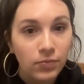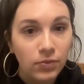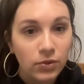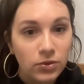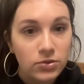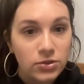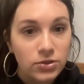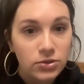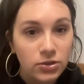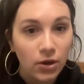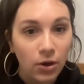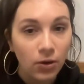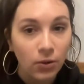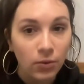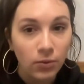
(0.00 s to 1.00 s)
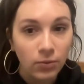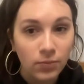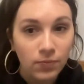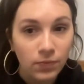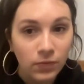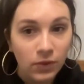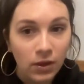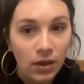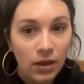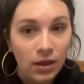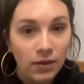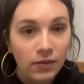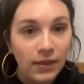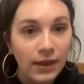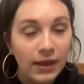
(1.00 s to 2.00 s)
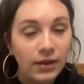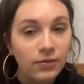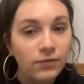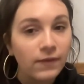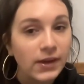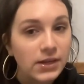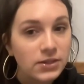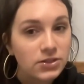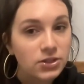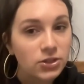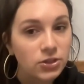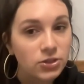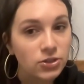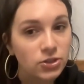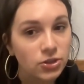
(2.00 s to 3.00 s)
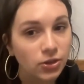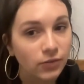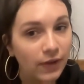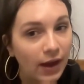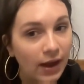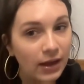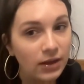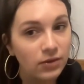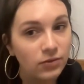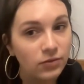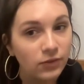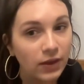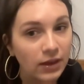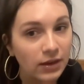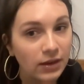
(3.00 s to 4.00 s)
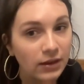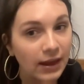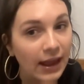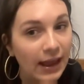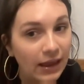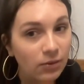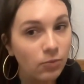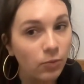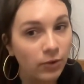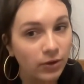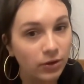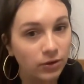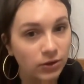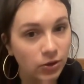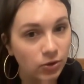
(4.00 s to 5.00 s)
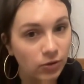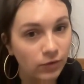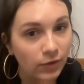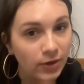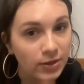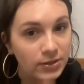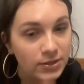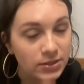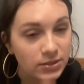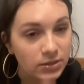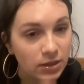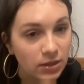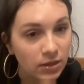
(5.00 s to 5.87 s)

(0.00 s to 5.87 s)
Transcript: So they fight to survive in an amoral universe.